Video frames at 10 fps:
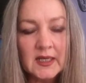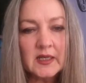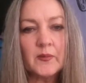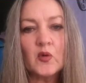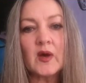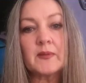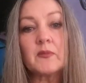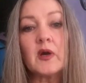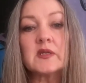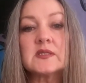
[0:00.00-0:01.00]
number one,
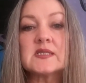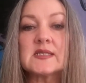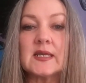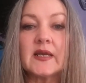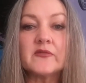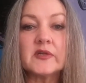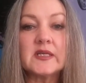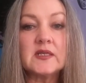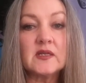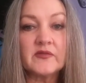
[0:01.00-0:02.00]
modern slavery,
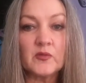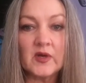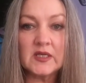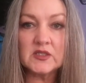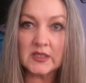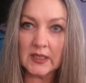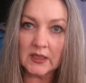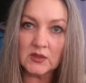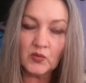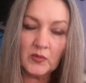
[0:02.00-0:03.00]
living wage
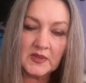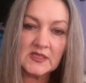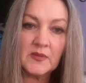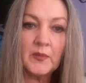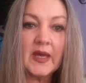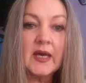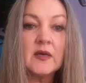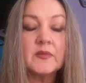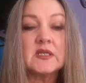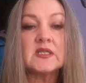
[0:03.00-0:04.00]
and women's
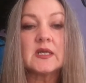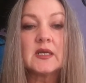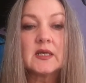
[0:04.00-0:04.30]
empowerment.